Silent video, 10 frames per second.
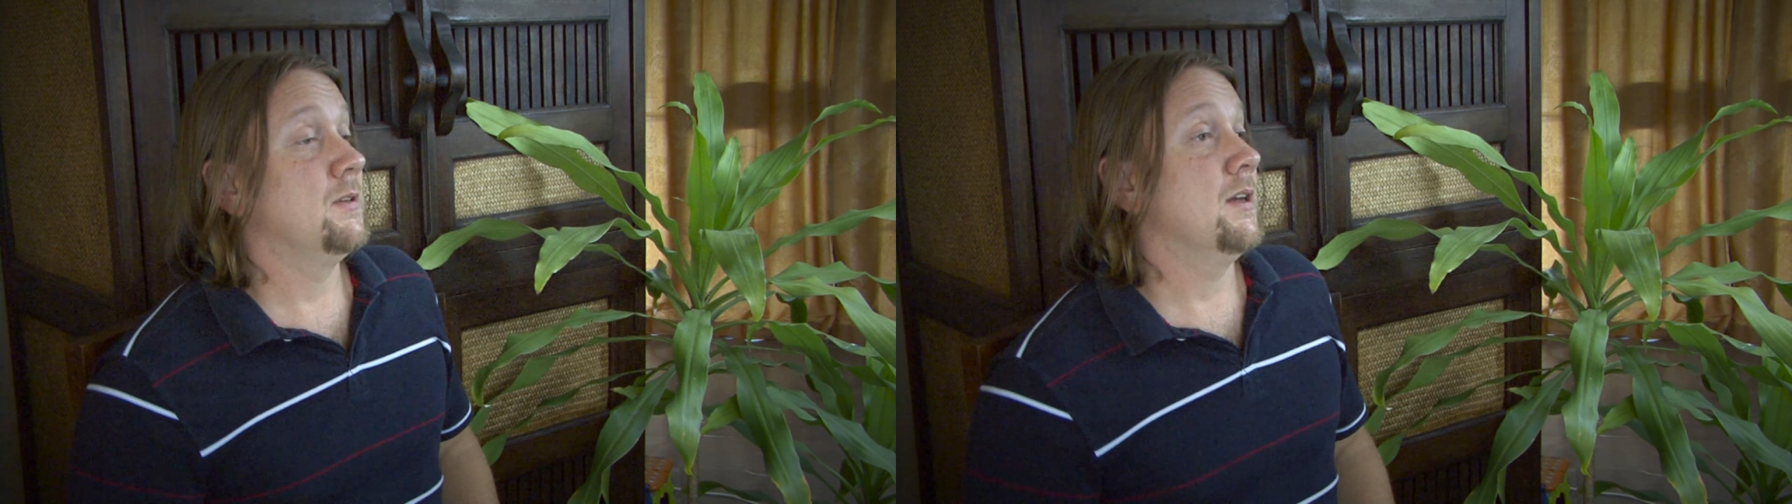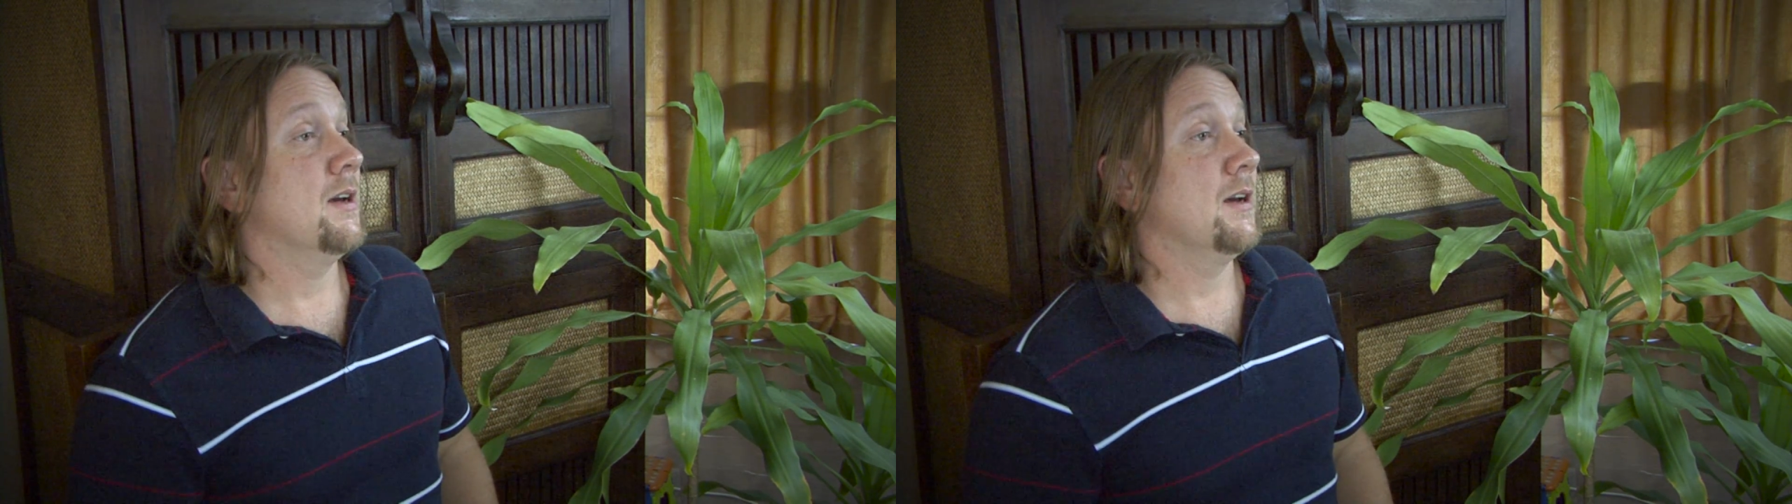
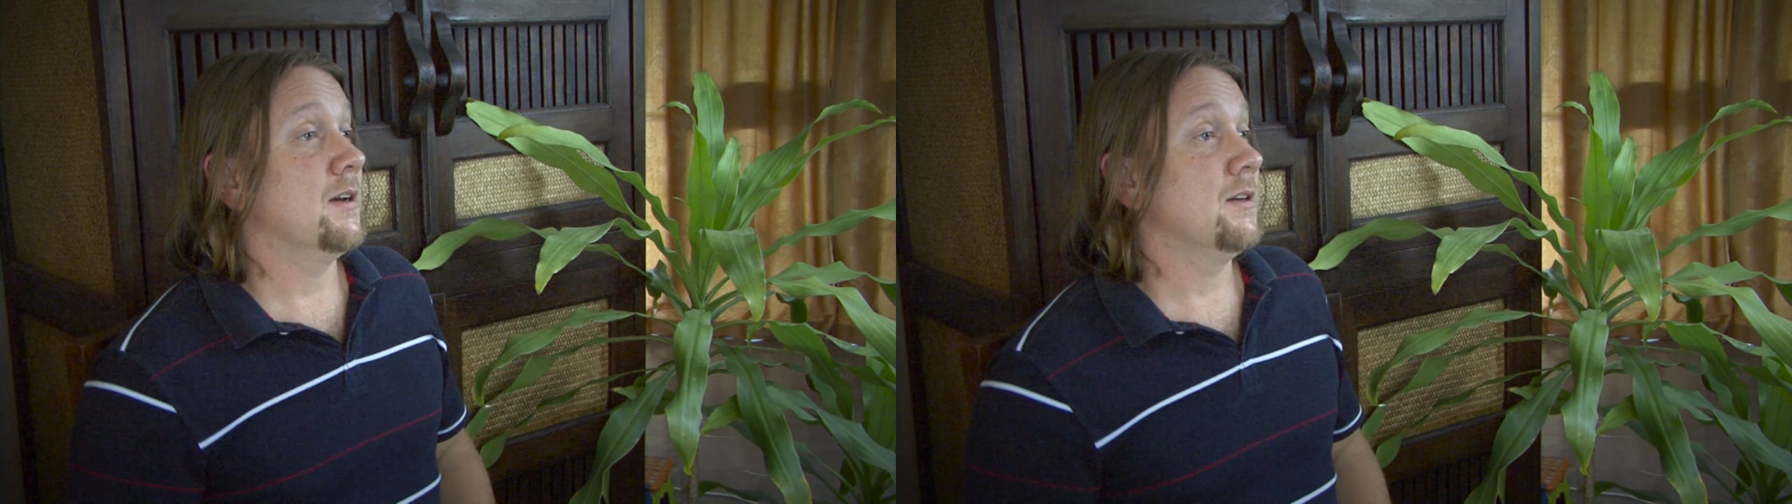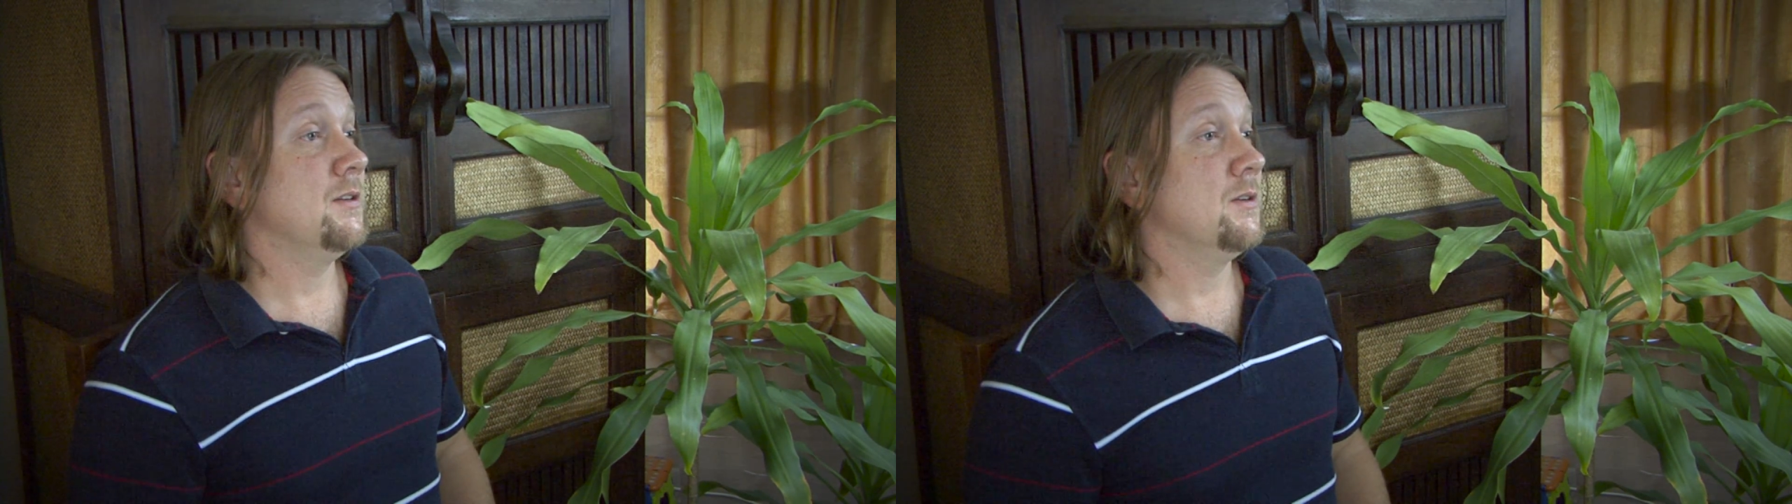
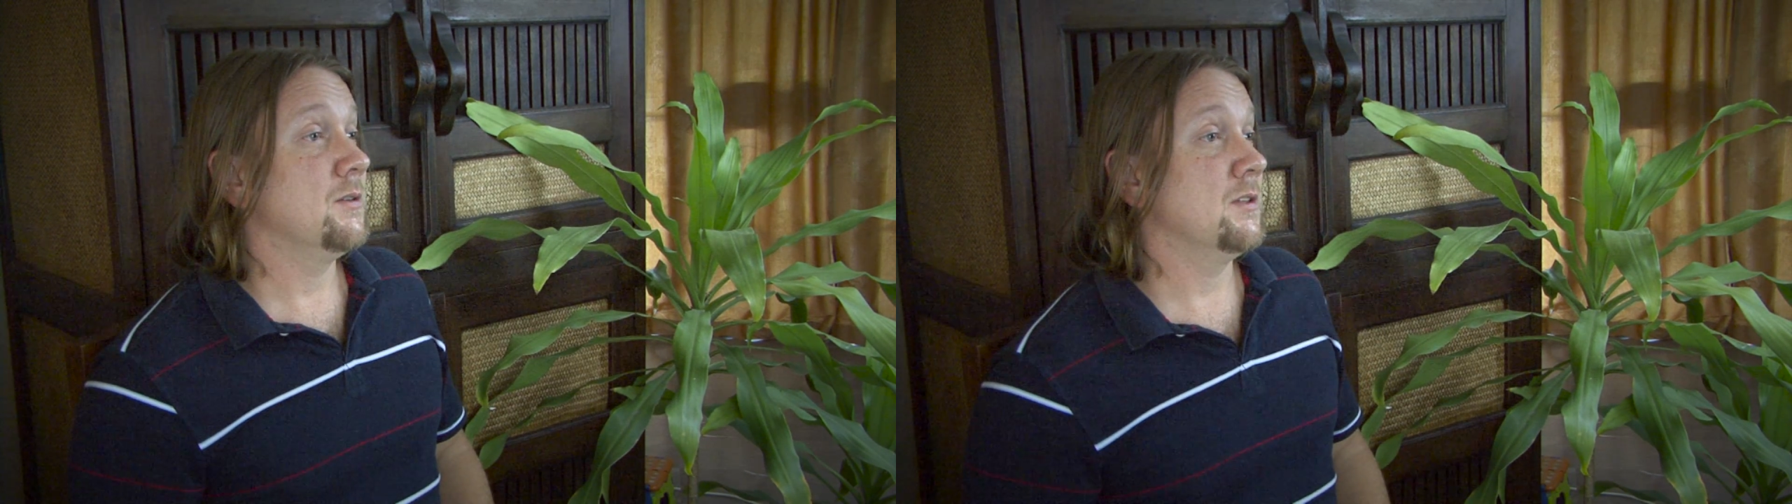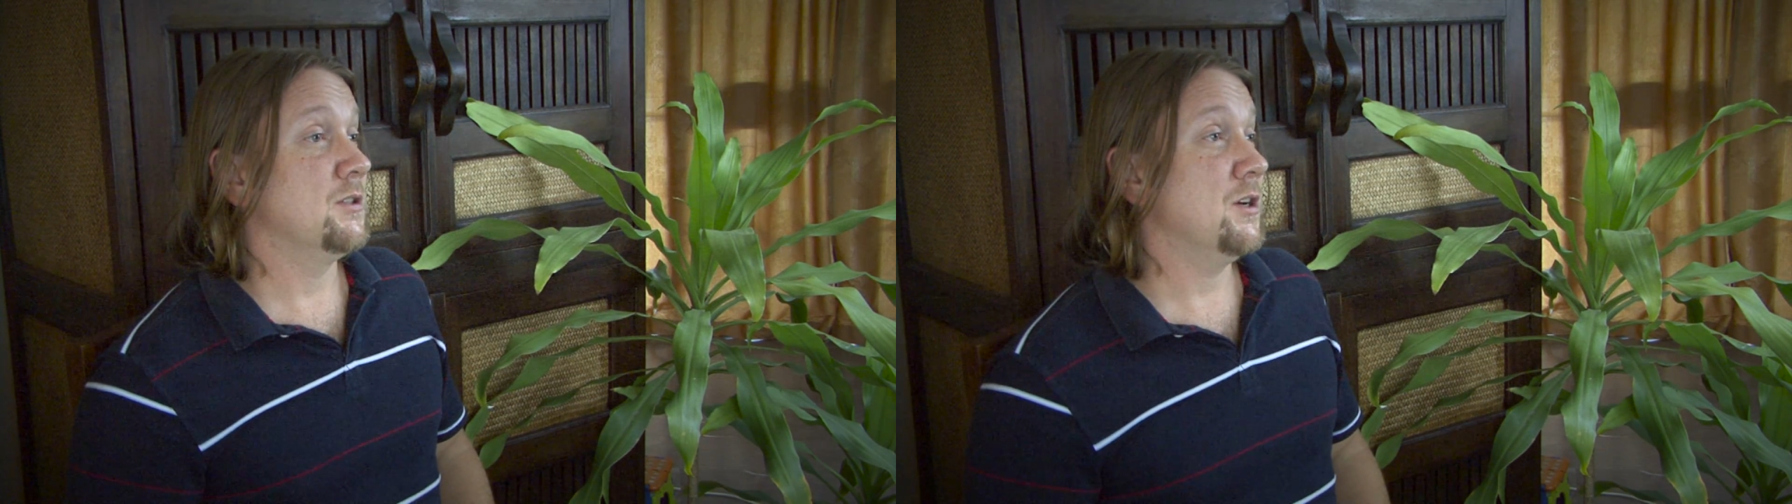
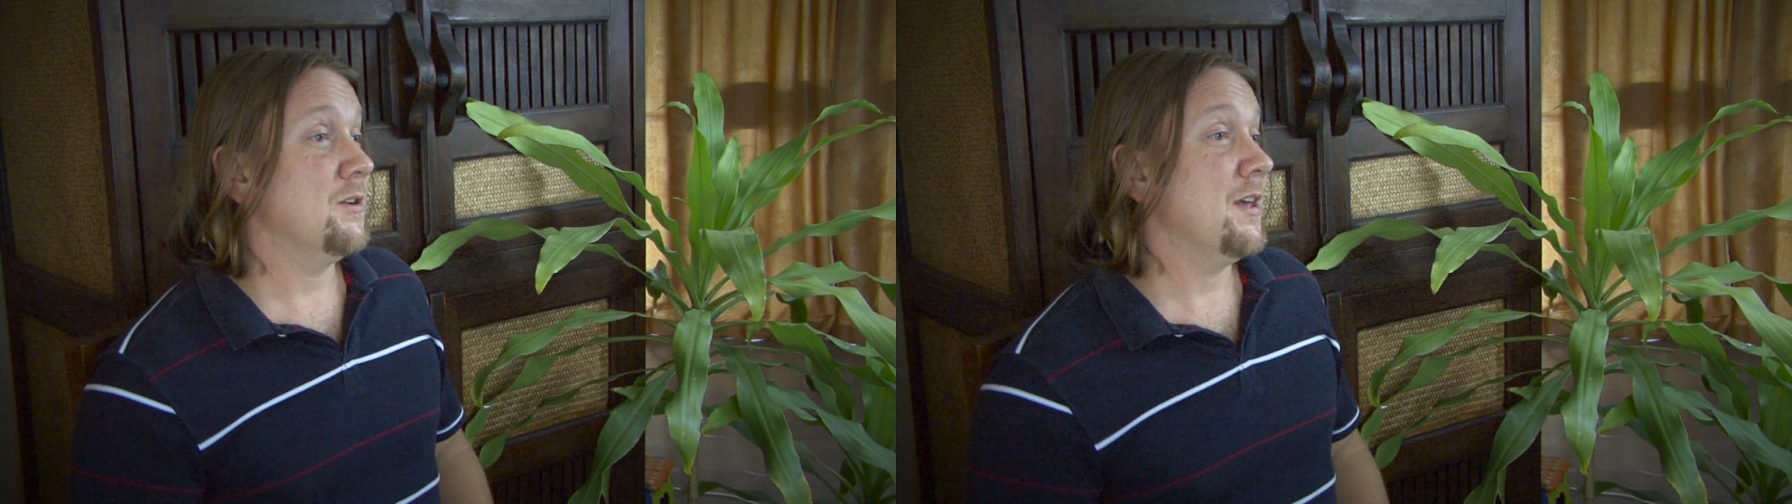to share